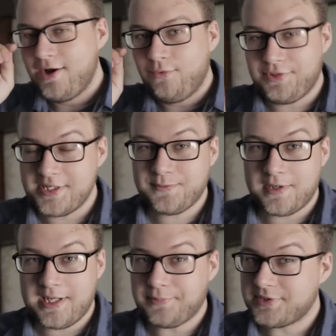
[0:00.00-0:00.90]
With this
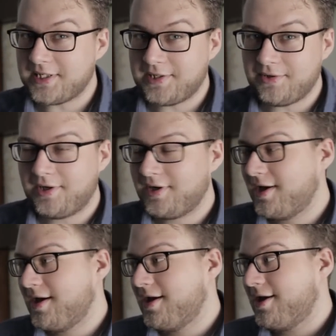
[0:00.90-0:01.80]
one in particular,
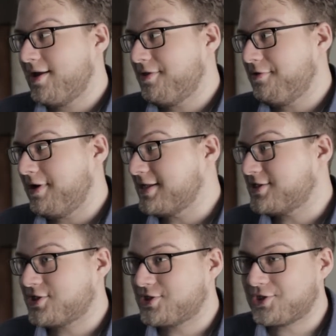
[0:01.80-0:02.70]
it's
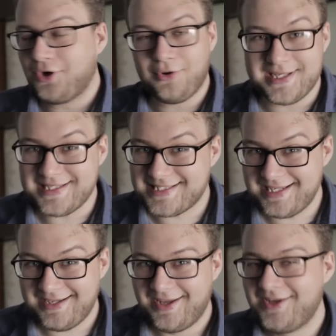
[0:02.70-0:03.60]
so
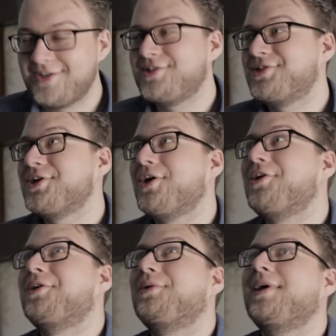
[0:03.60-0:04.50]
easy,
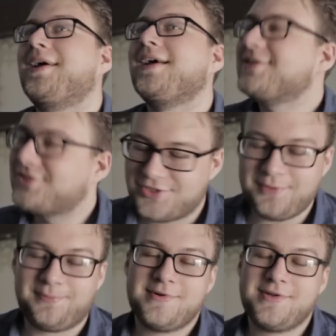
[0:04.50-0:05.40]
so
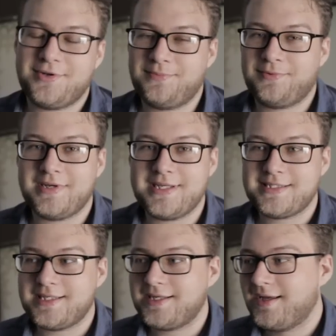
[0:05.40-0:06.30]
super duper
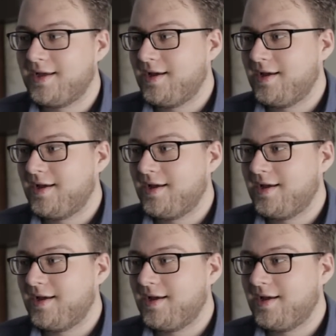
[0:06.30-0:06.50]
easy.